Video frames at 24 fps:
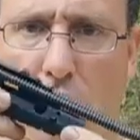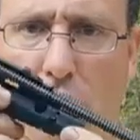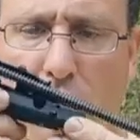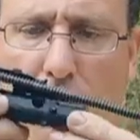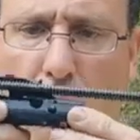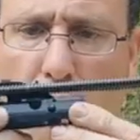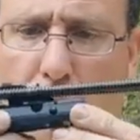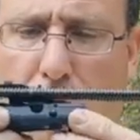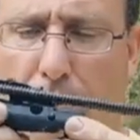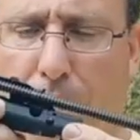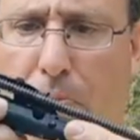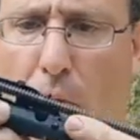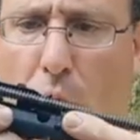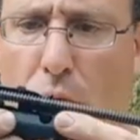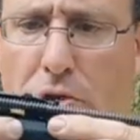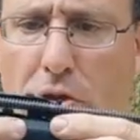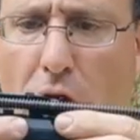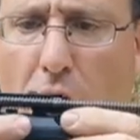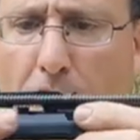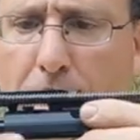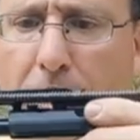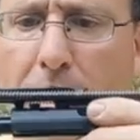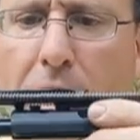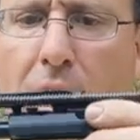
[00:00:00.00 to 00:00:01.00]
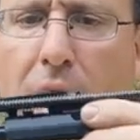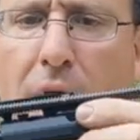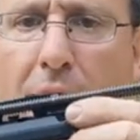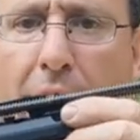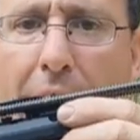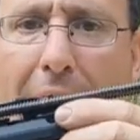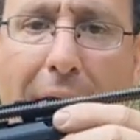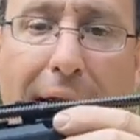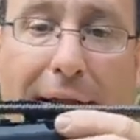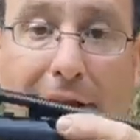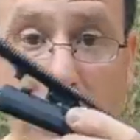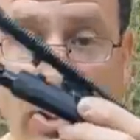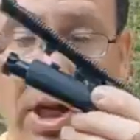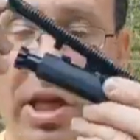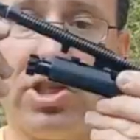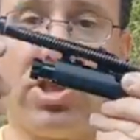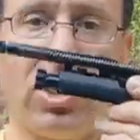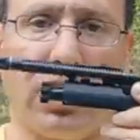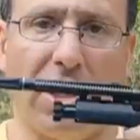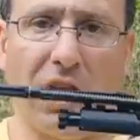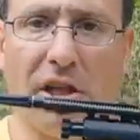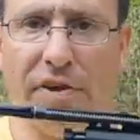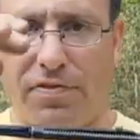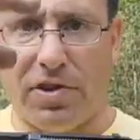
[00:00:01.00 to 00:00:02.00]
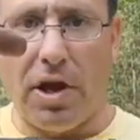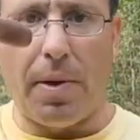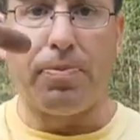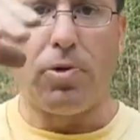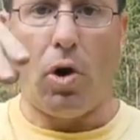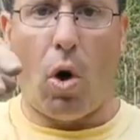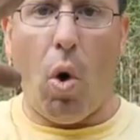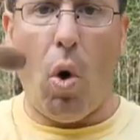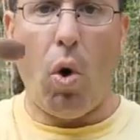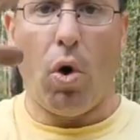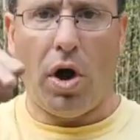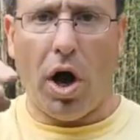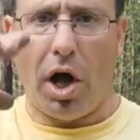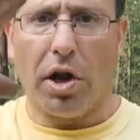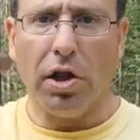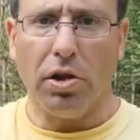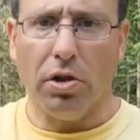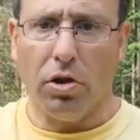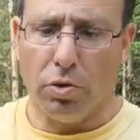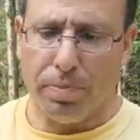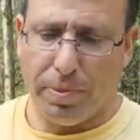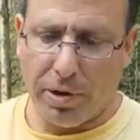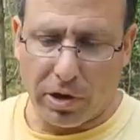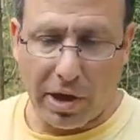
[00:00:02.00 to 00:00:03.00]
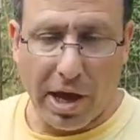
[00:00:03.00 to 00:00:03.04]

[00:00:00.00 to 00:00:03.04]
tilt the bolt up, and it's going to lift up the whole gun a little bit.